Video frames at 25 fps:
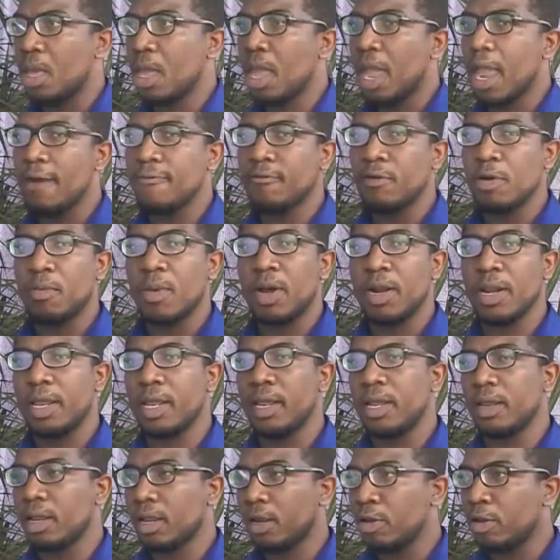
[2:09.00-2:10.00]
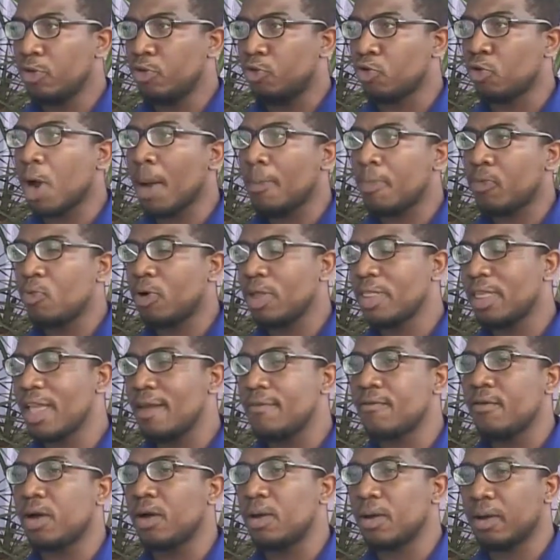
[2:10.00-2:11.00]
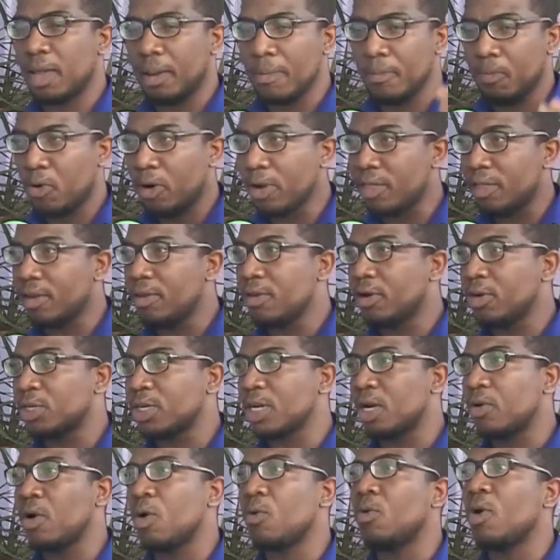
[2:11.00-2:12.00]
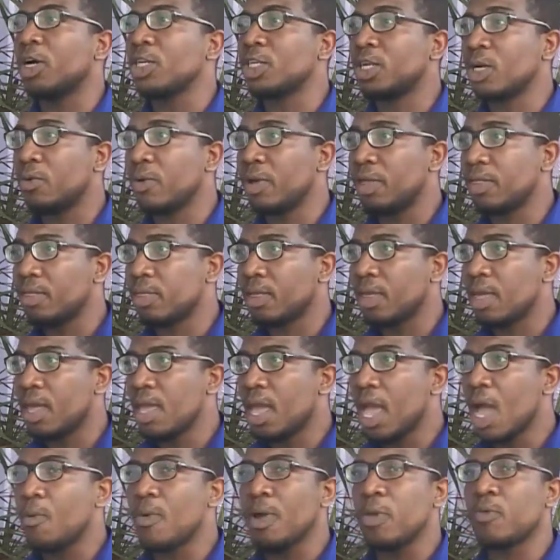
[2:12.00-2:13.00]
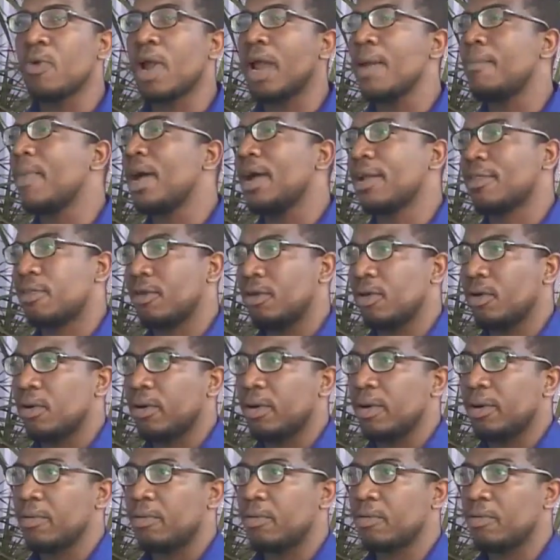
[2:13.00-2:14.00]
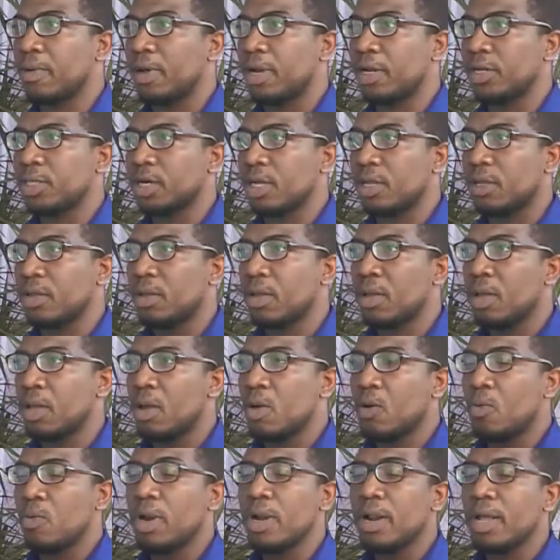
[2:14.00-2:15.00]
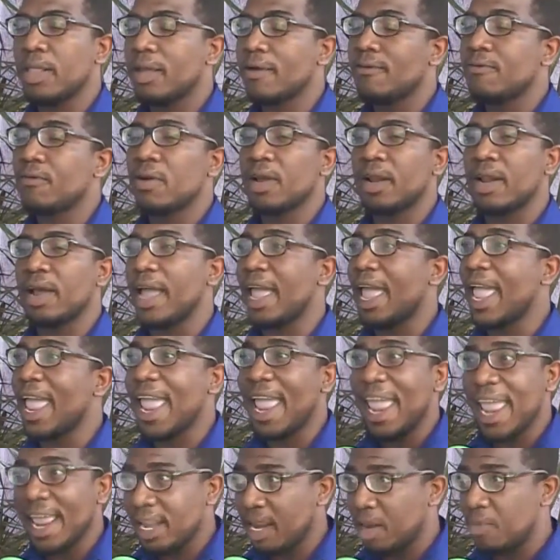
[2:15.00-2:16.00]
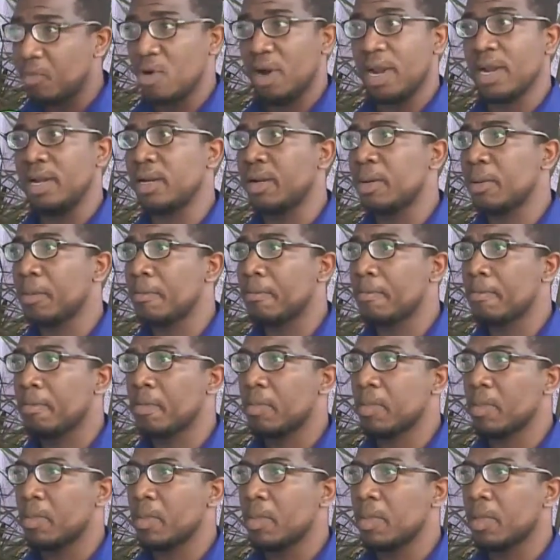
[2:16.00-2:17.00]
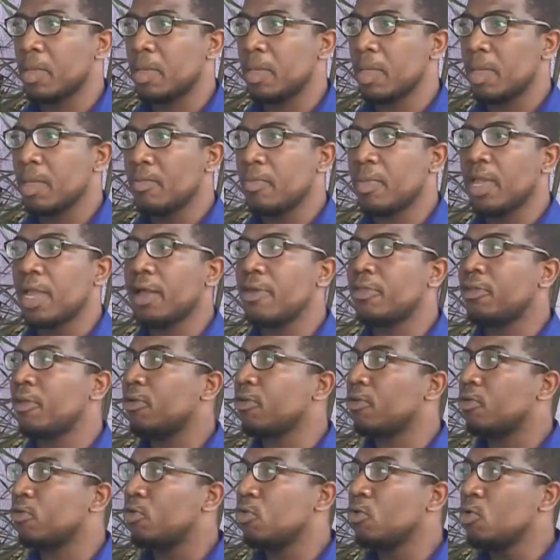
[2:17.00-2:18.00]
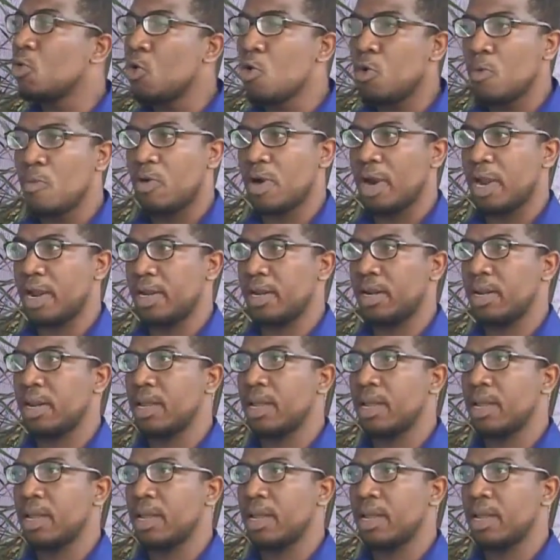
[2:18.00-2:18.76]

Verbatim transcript: Everybody dropped whatever imported detergent they were washing with and went right back to Glory Smart Gel. We're not afraid of any brand because there's no brand